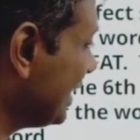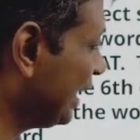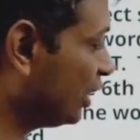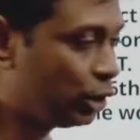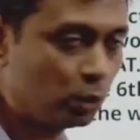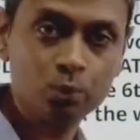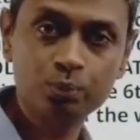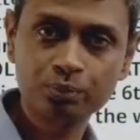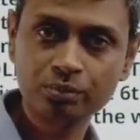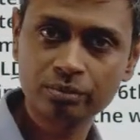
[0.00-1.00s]
18, 2.
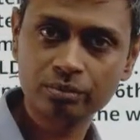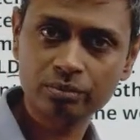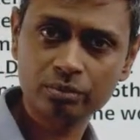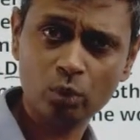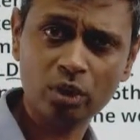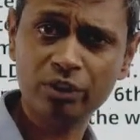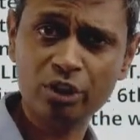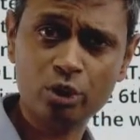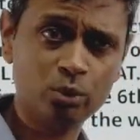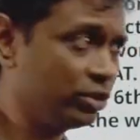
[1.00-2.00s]
One of
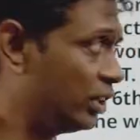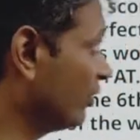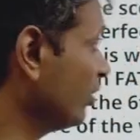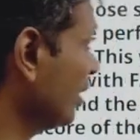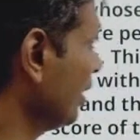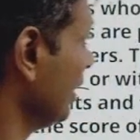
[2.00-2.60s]
these two is the answer.